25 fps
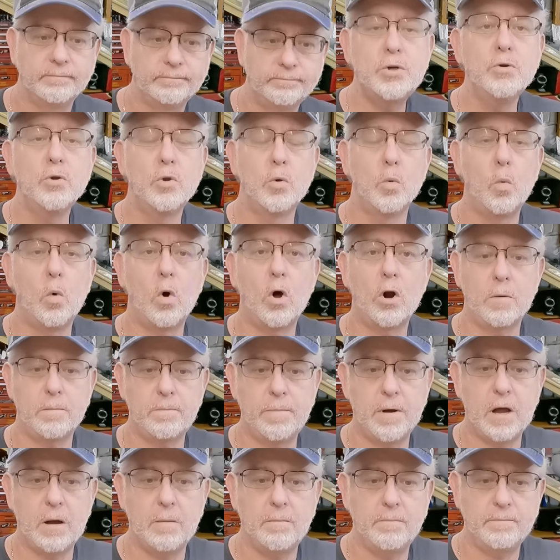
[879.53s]
2, the water
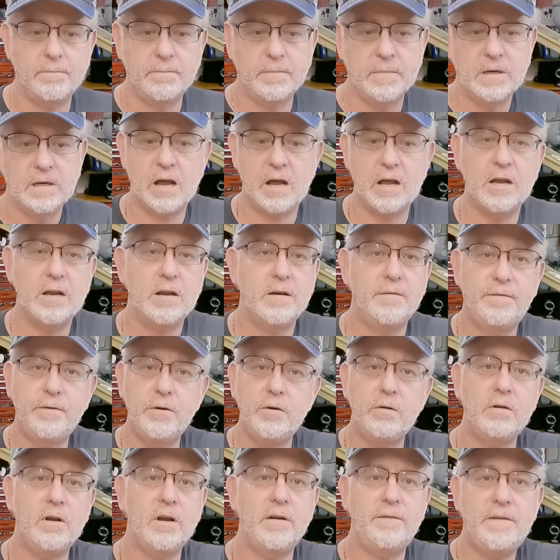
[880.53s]
pump. Now, if
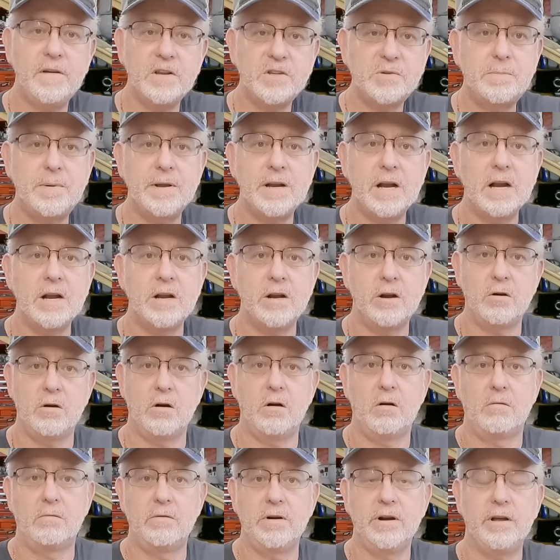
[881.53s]
it's been in
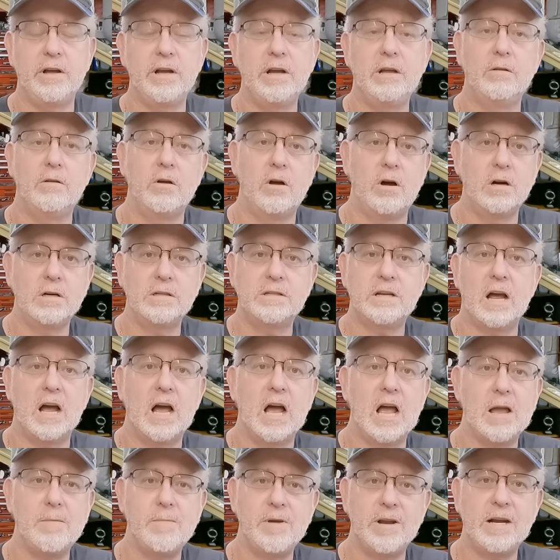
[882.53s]
there a really long
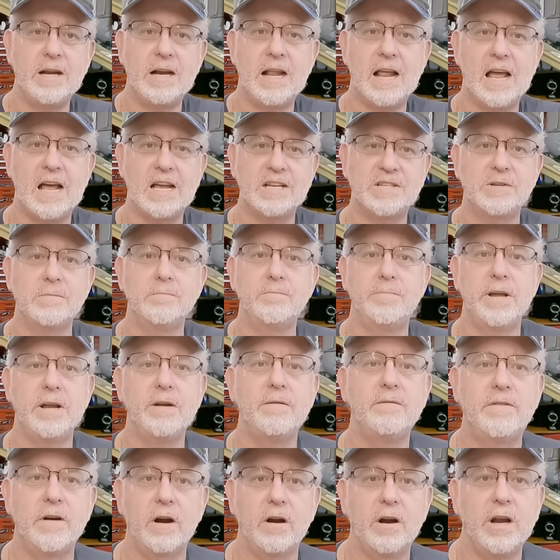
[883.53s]
time and it hasn't
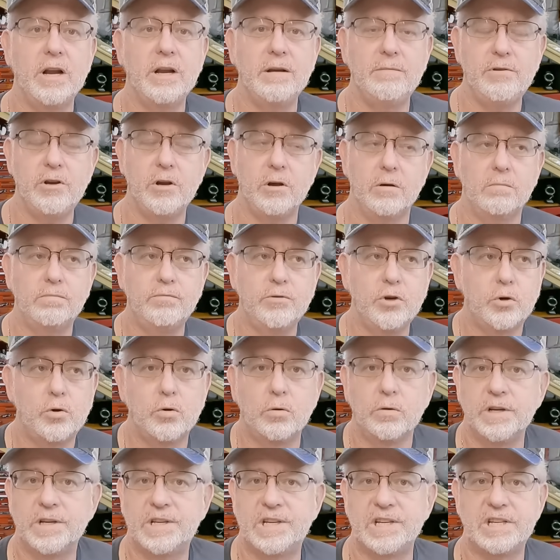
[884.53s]
been very, your
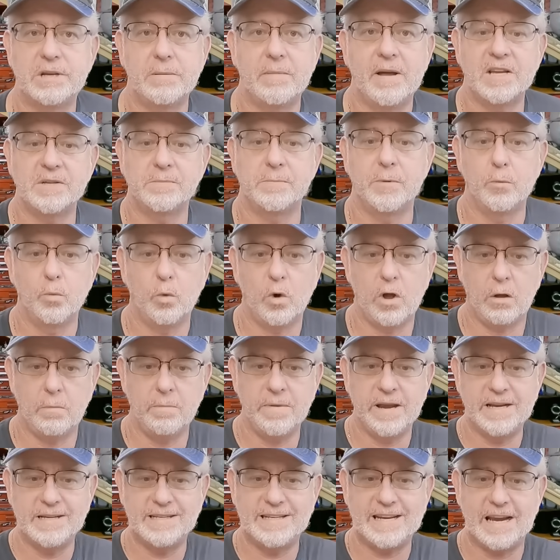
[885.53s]
cooling system hasn't been well
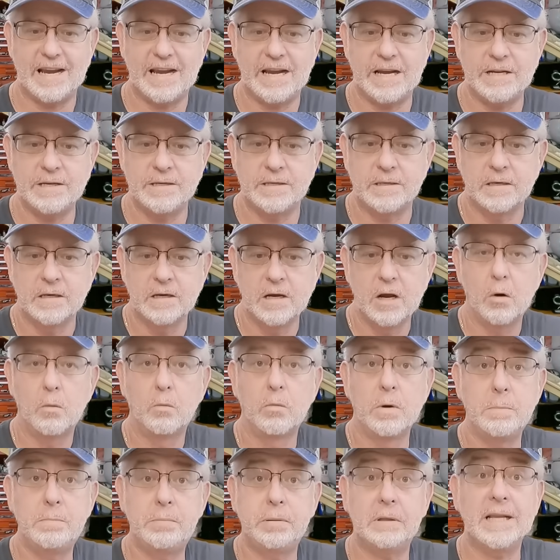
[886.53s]
maintained,
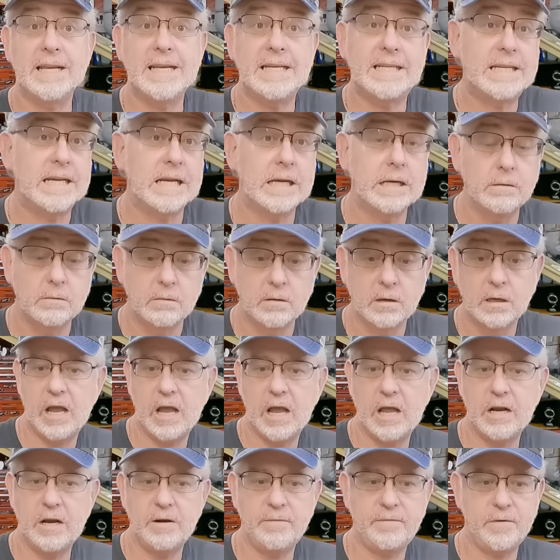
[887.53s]
replace it.
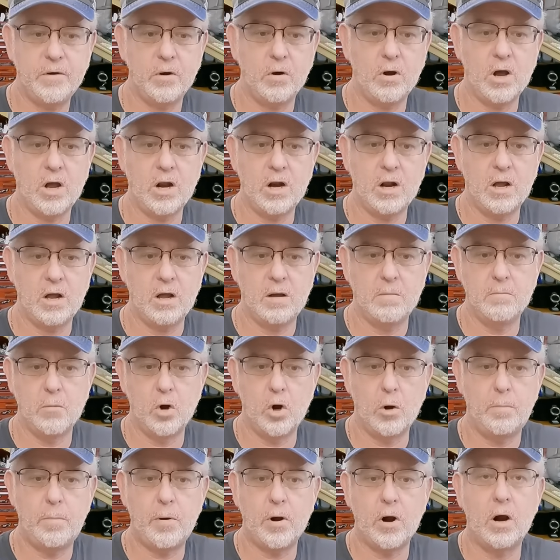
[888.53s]
And if you're on a
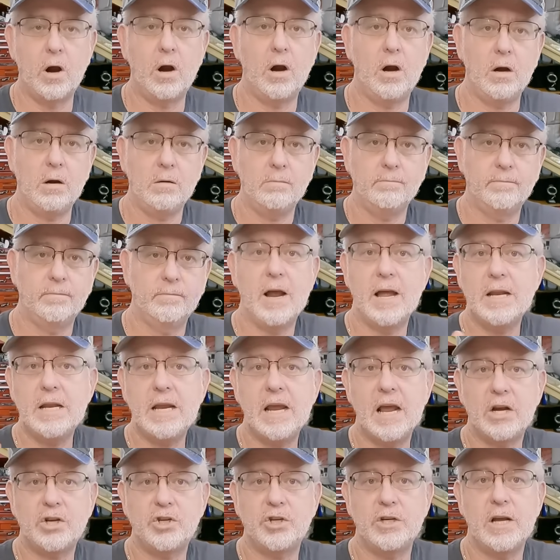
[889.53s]
MoPar or
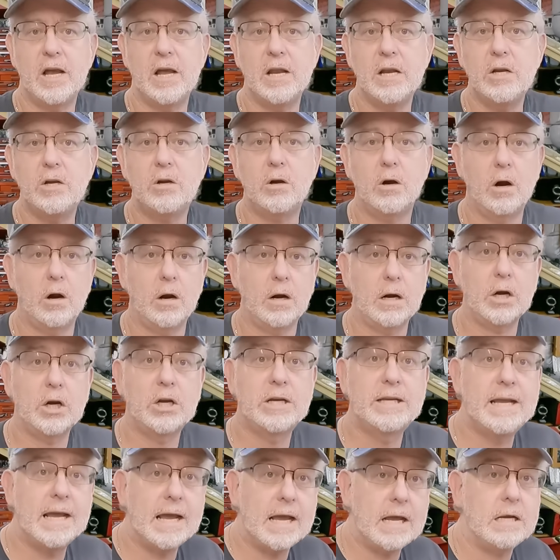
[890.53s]
any car,
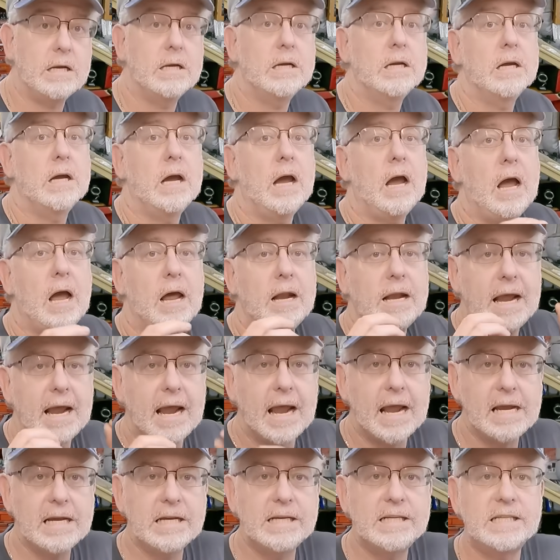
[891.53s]
get an
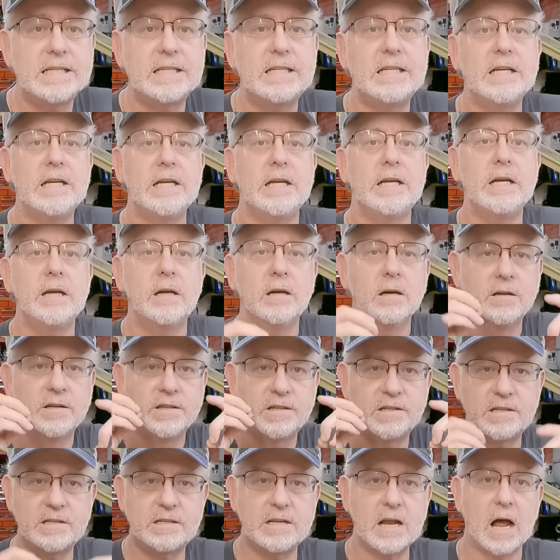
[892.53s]
AC
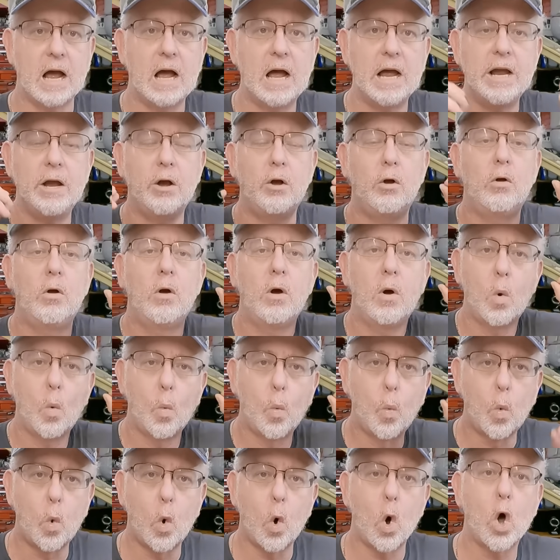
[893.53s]
style
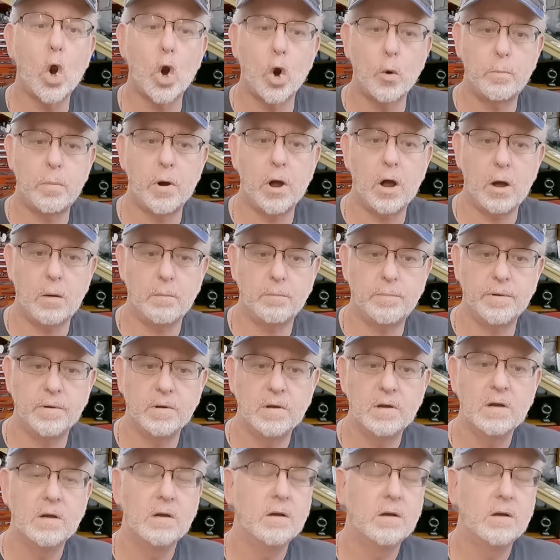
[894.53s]
water pump.